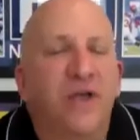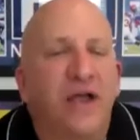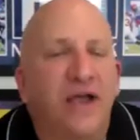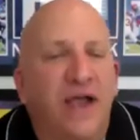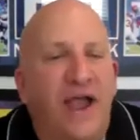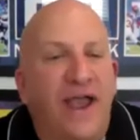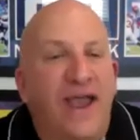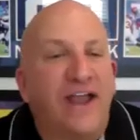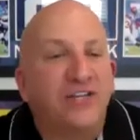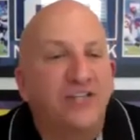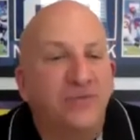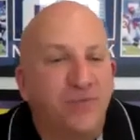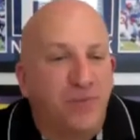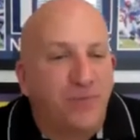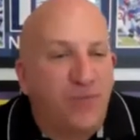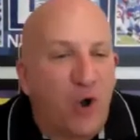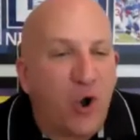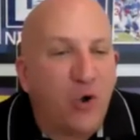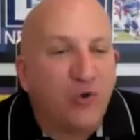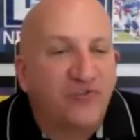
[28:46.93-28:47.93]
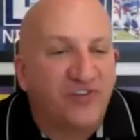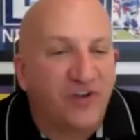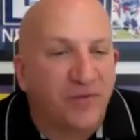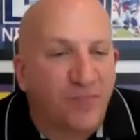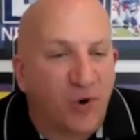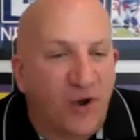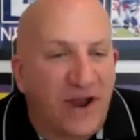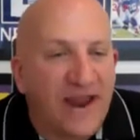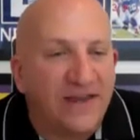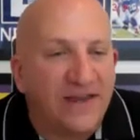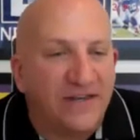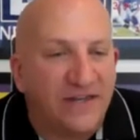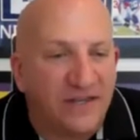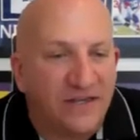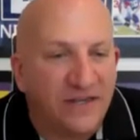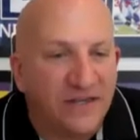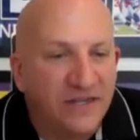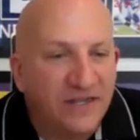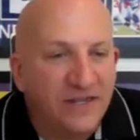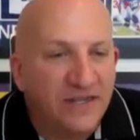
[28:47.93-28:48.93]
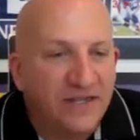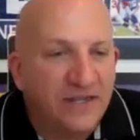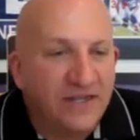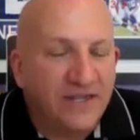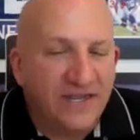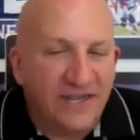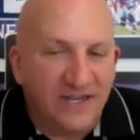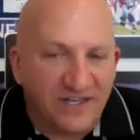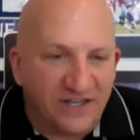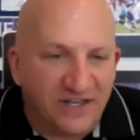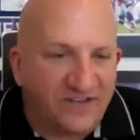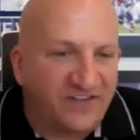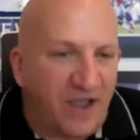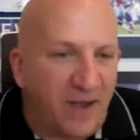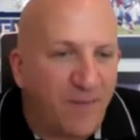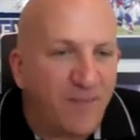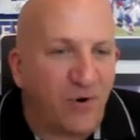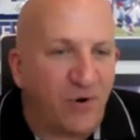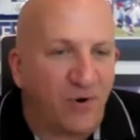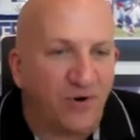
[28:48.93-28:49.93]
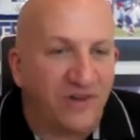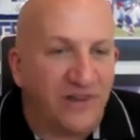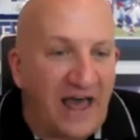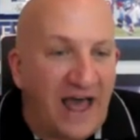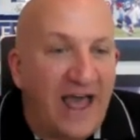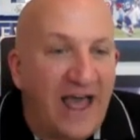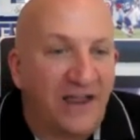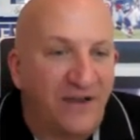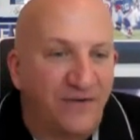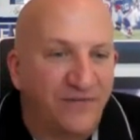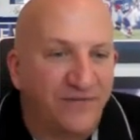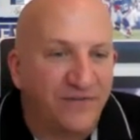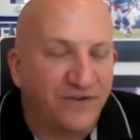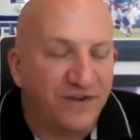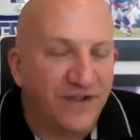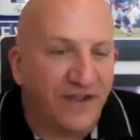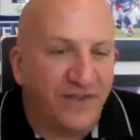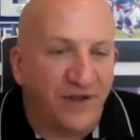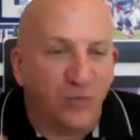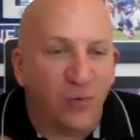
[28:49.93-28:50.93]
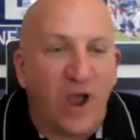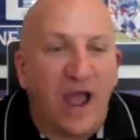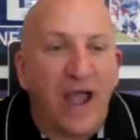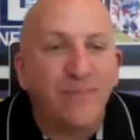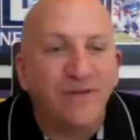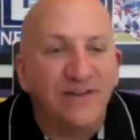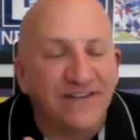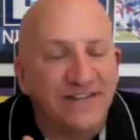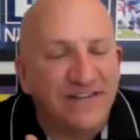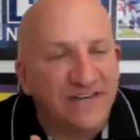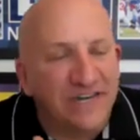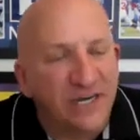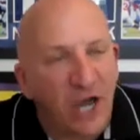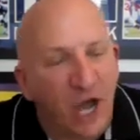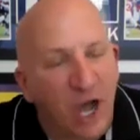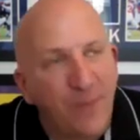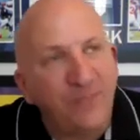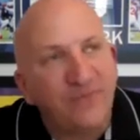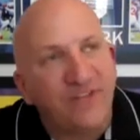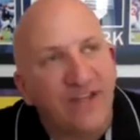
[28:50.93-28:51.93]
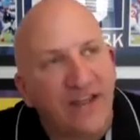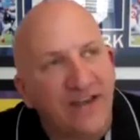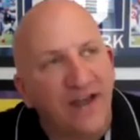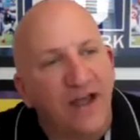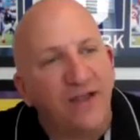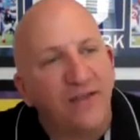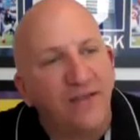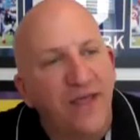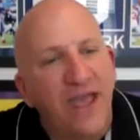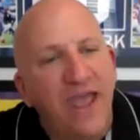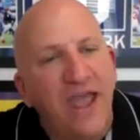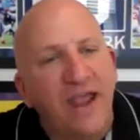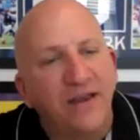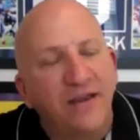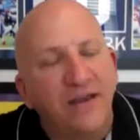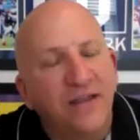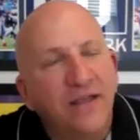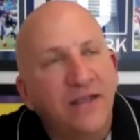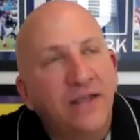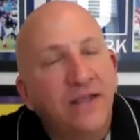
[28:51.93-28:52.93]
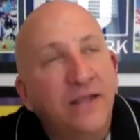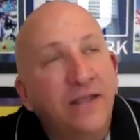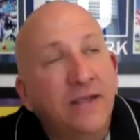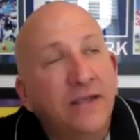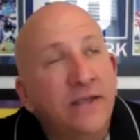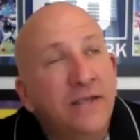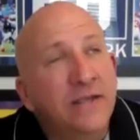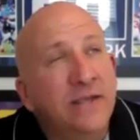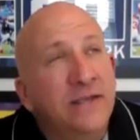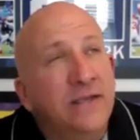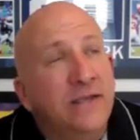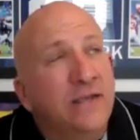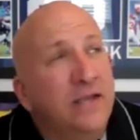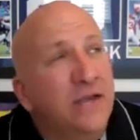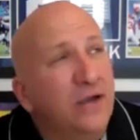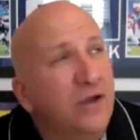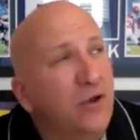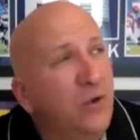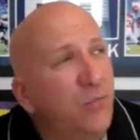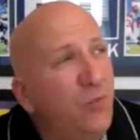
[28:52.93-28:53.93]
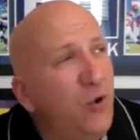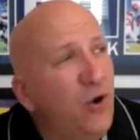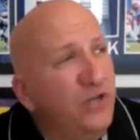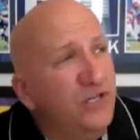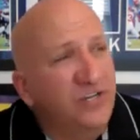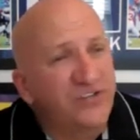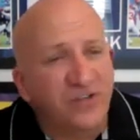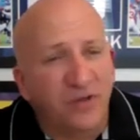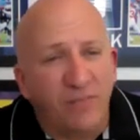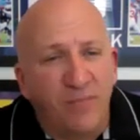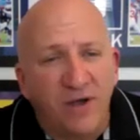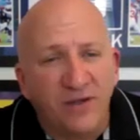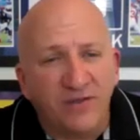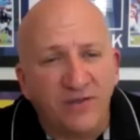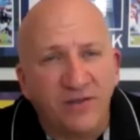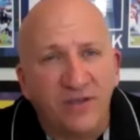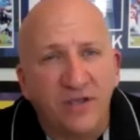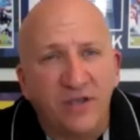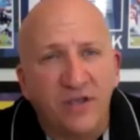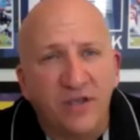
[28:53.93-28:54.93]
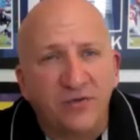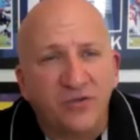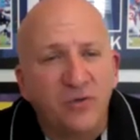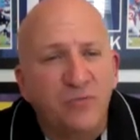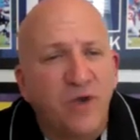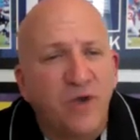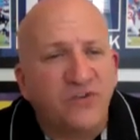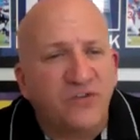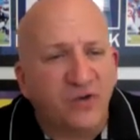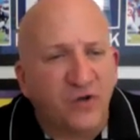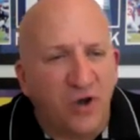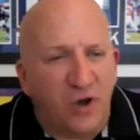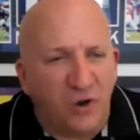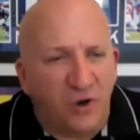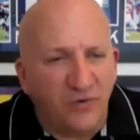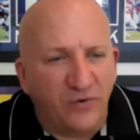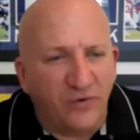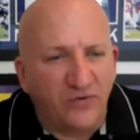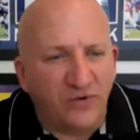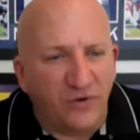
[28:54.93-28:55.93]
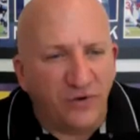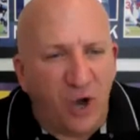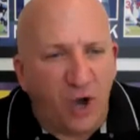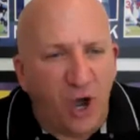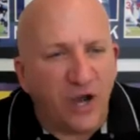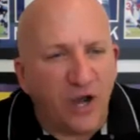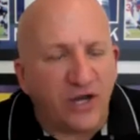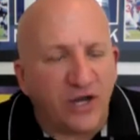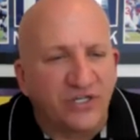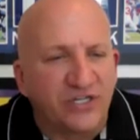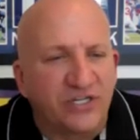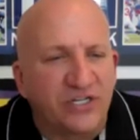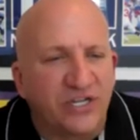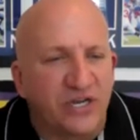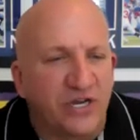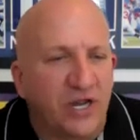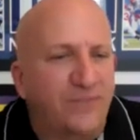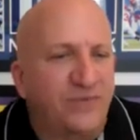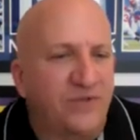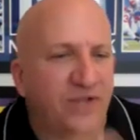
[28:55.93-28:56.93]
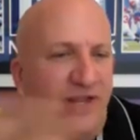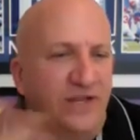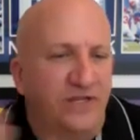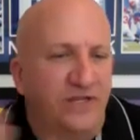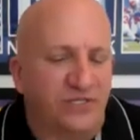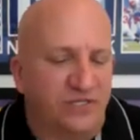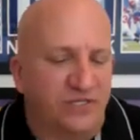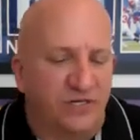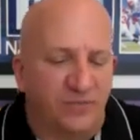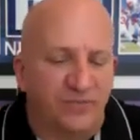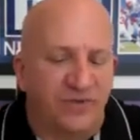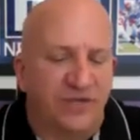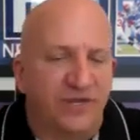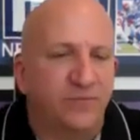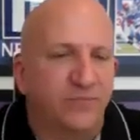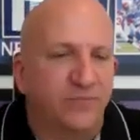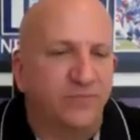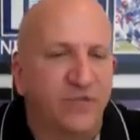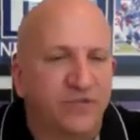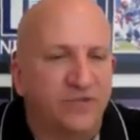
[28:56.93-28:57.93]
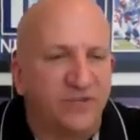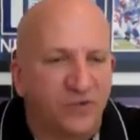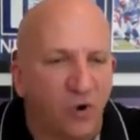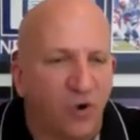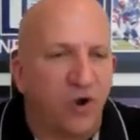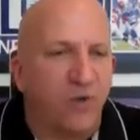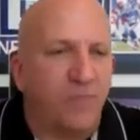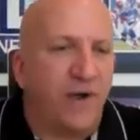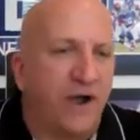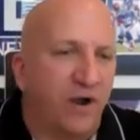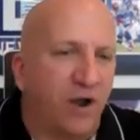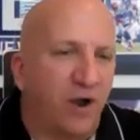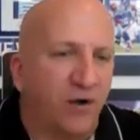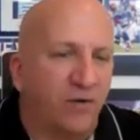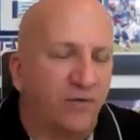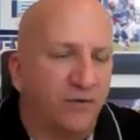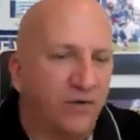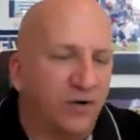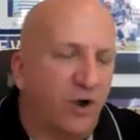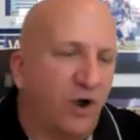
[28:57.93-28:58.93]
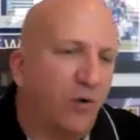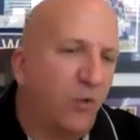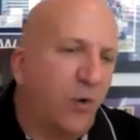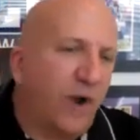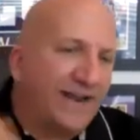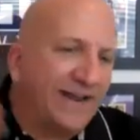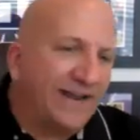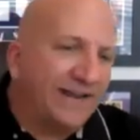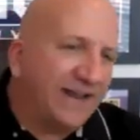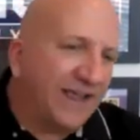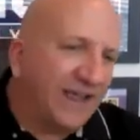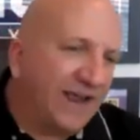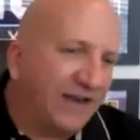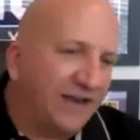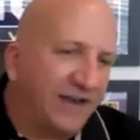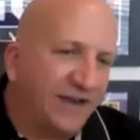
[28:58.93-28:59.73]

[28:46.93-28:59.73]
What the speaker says: I actually proposed to Brandy in December live. And then Robin did an update on that. Oh boy, just 2 months ago. So in August, she did an update. She did a big story about our wedding date.